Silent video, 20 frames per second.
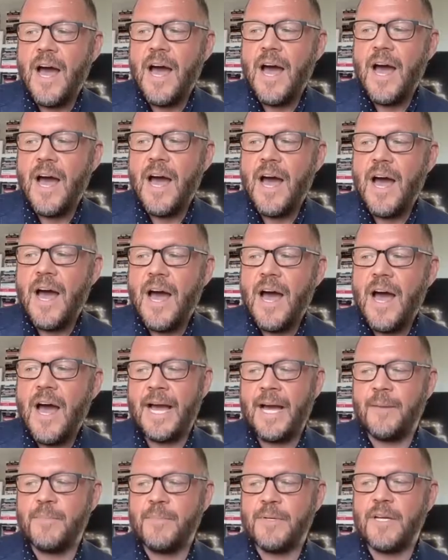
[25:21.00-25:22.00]

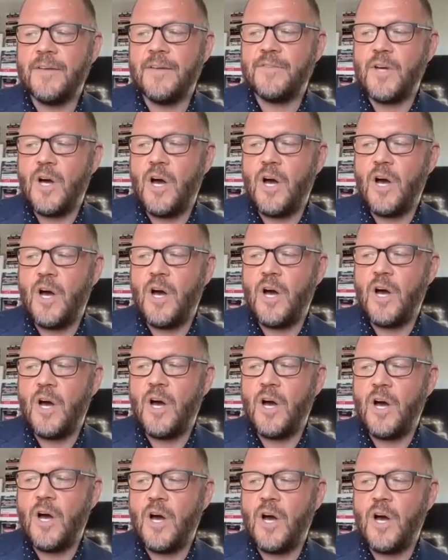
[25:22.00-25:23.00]
deeply rooted habit
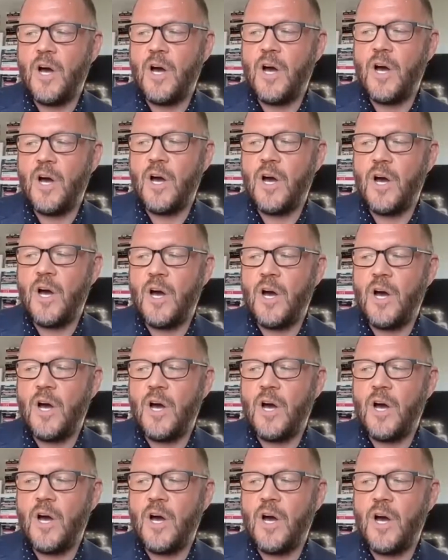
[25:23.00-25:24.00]
of comments in
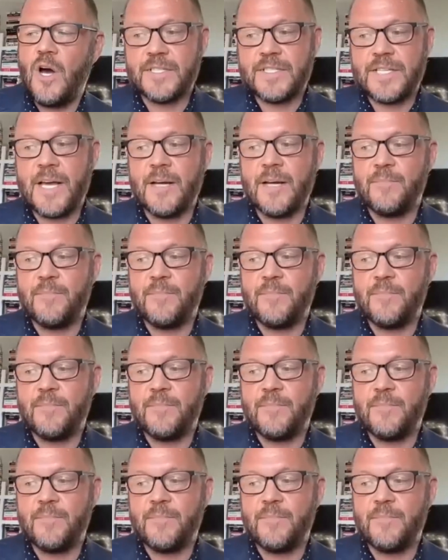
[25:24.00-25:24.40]
different ways.